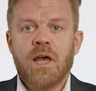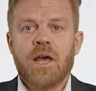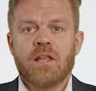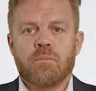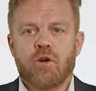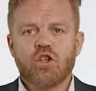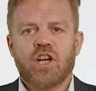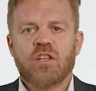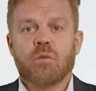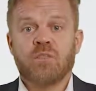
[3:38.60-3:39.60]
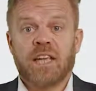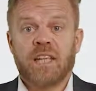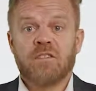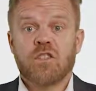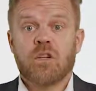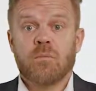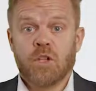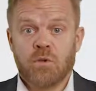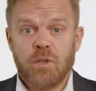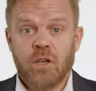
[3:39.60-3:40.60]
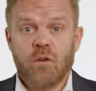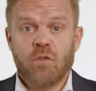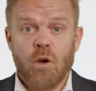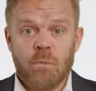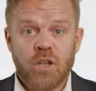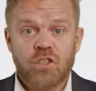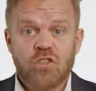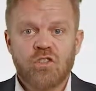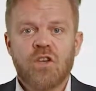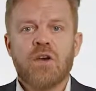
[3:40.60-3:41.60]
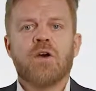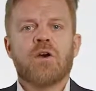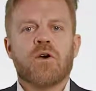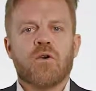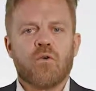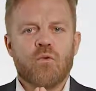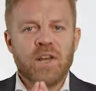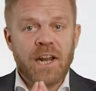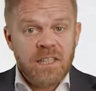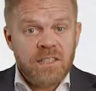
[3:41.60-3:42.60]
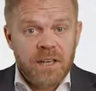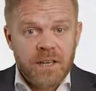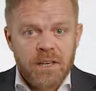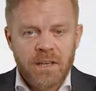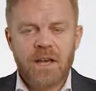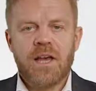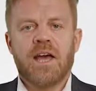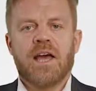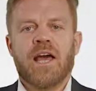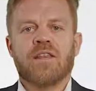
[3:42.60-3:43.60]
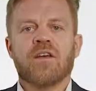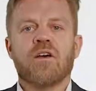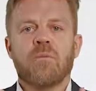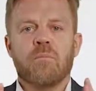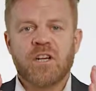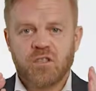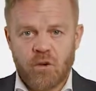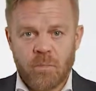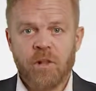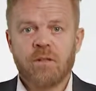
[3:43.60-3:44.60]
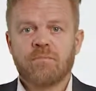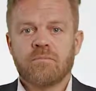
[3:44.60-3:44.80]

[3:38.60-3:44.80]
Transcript: And project objectives must be robust, realistic, and measurable.